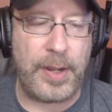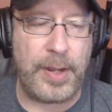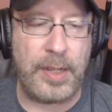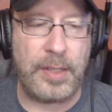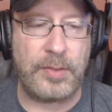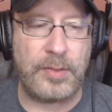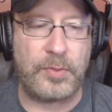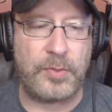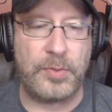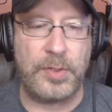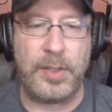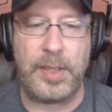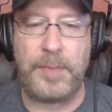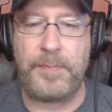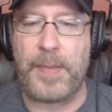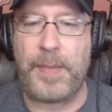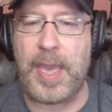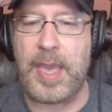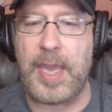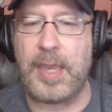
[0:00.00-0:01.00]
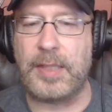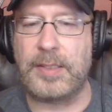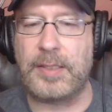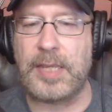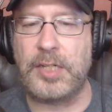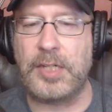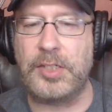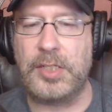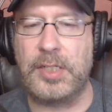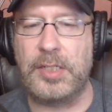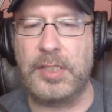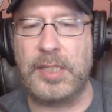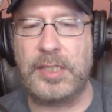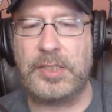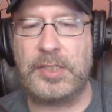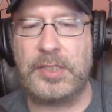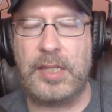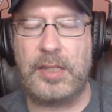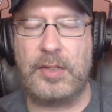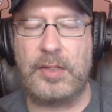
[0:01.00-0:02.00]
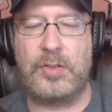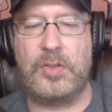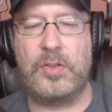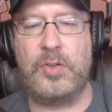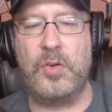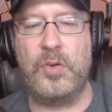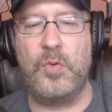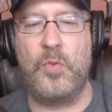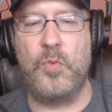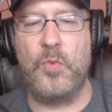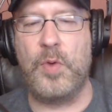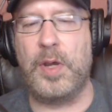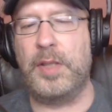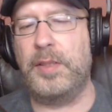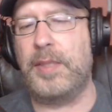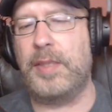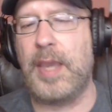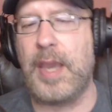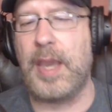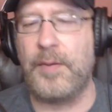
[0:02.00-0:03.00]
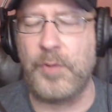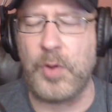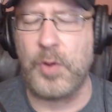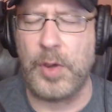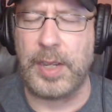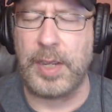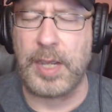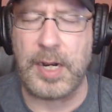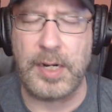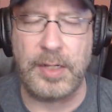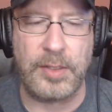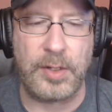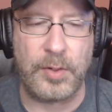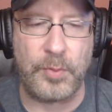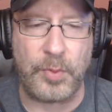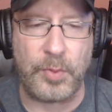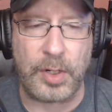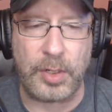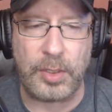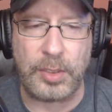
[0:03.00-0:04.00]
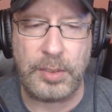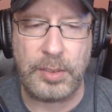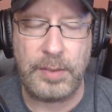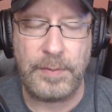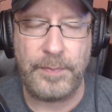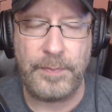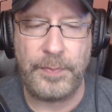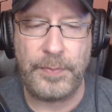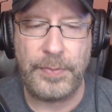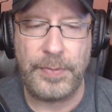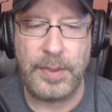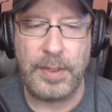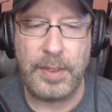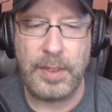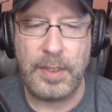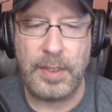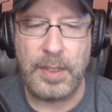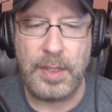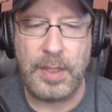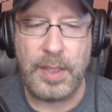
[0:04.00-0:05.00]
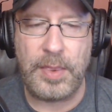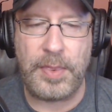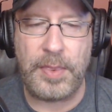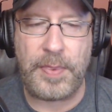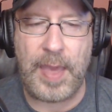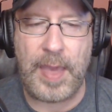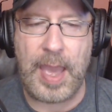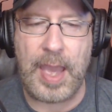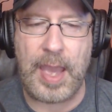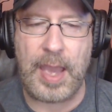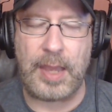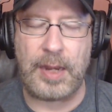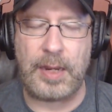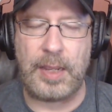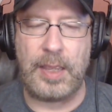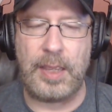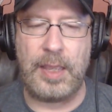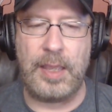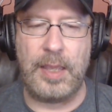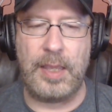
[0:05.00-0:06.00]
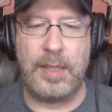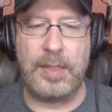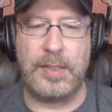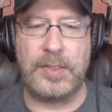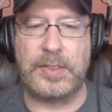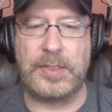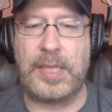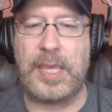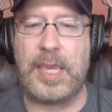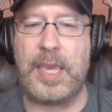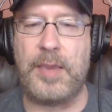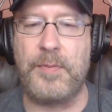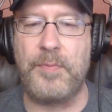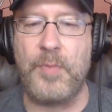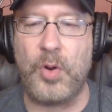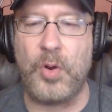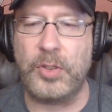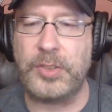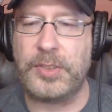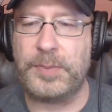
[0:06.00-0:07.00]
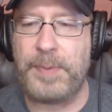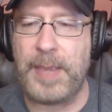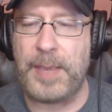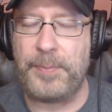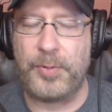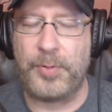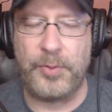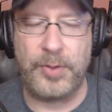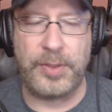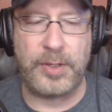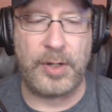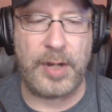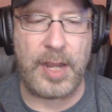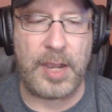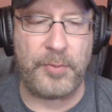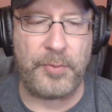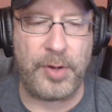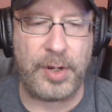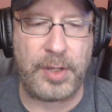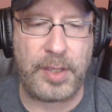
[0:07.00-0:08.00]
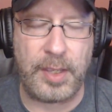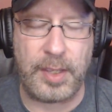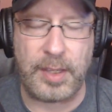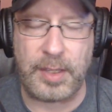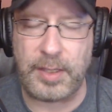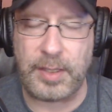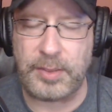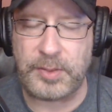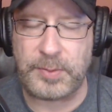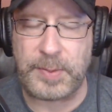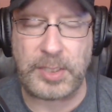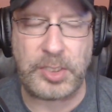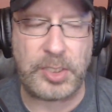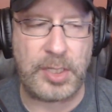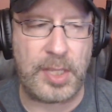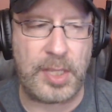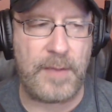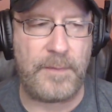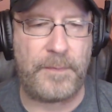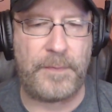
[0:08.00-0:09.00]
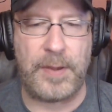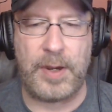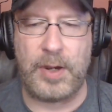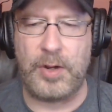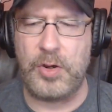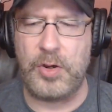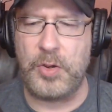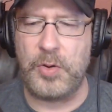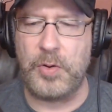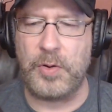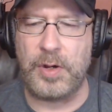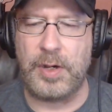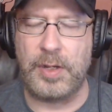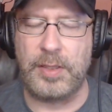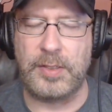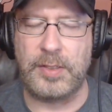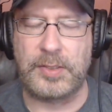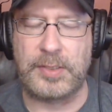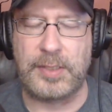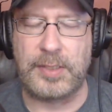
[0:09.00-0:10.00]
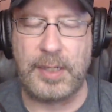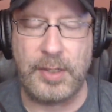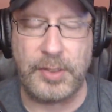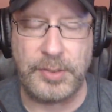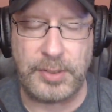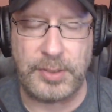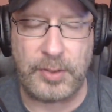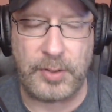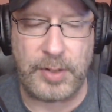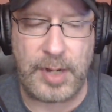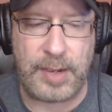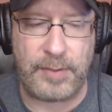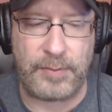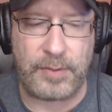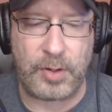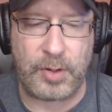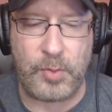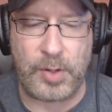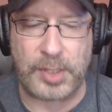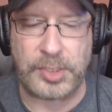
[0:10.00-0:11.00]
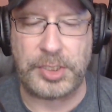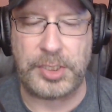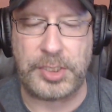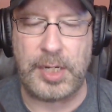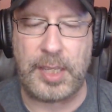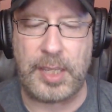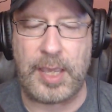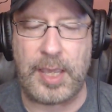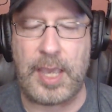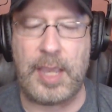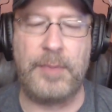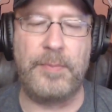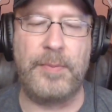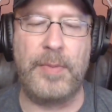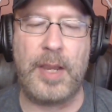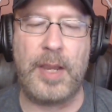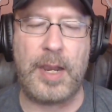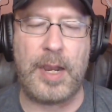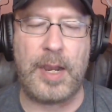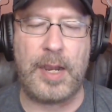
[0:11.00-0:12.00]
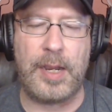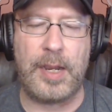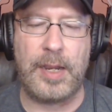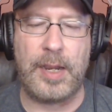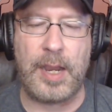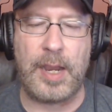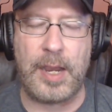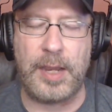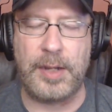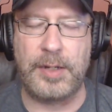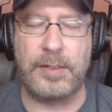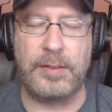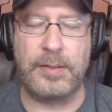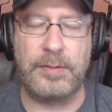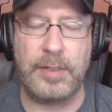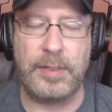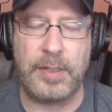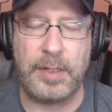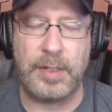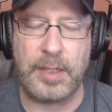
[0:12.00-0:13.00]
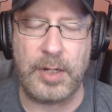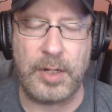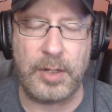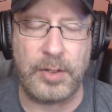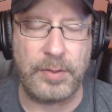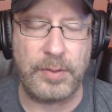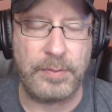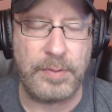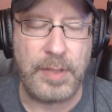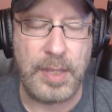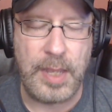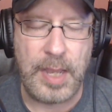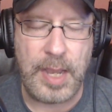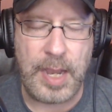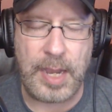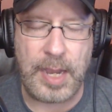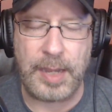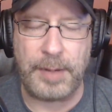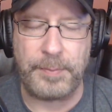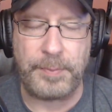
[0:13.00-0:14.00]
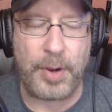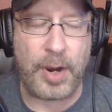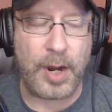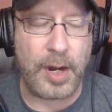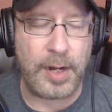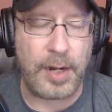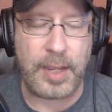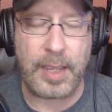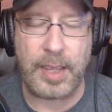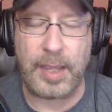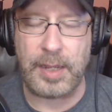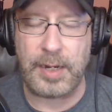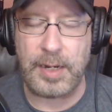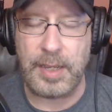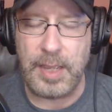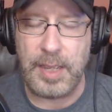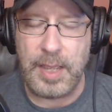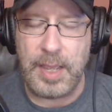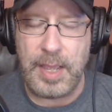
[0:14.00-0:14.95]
But it's really paying attention, listening to what they have going on in their world. That is key. Most people, when they're networking, especially if they're newer in the sales and don't have their questioning game on on par yet,